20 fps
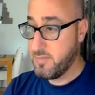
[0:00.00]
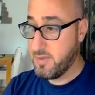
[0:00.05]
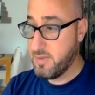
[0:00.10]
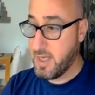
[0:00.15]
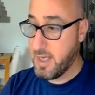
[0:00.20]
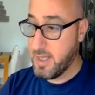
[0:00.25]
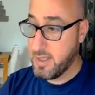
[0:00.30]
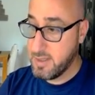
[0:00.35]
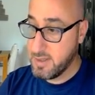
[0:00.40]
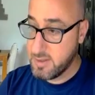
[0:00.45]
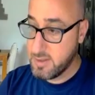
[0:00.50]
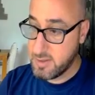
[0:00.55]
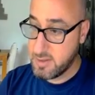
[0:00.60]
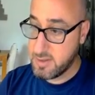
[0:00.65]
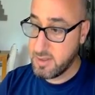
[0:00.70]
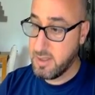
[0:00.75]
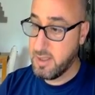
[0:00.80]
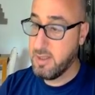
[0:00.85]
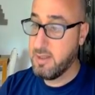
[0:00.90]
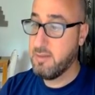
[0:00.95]
that
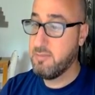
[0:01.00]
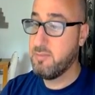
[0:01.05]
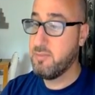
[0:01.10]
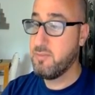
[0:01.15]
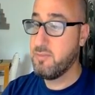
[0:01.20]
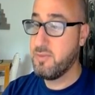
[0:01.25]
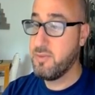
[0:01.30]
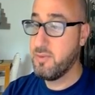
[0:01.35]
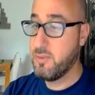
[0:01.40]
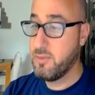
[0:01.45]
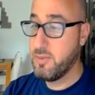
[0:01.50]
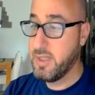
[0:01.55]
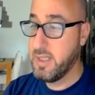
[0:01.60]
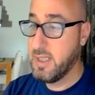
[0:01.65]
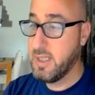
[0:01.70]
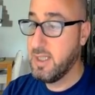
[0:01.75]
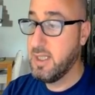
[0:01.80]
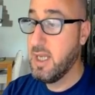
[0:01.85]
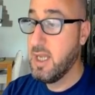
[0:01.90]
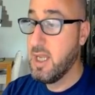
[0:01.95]
is uh, the
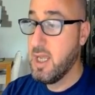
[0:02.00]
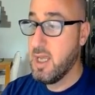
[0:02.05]
real